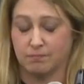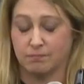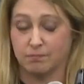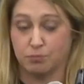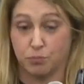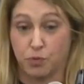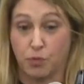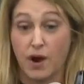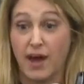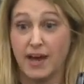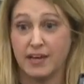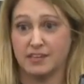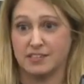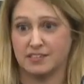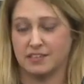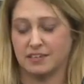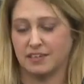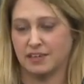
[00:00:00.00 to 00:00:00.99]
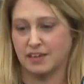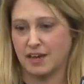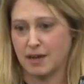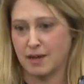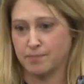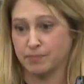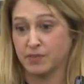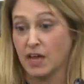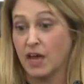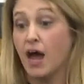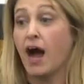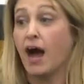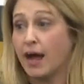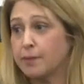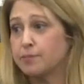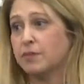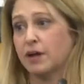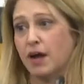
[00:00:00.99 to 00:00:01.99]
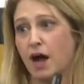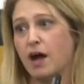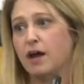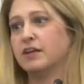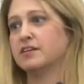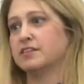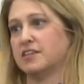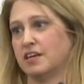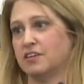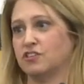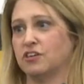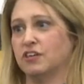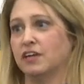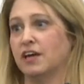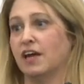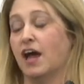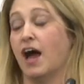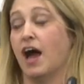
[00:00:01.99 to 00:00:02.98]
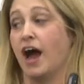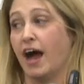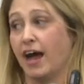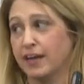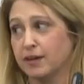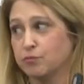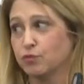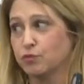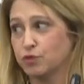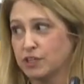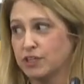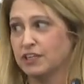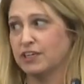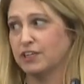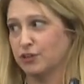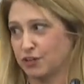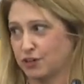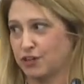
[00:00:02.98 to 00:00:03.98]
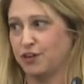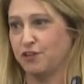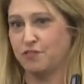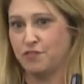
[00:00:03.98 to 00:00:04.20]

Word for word: bright. Um, I'm on a tangent. I am really looking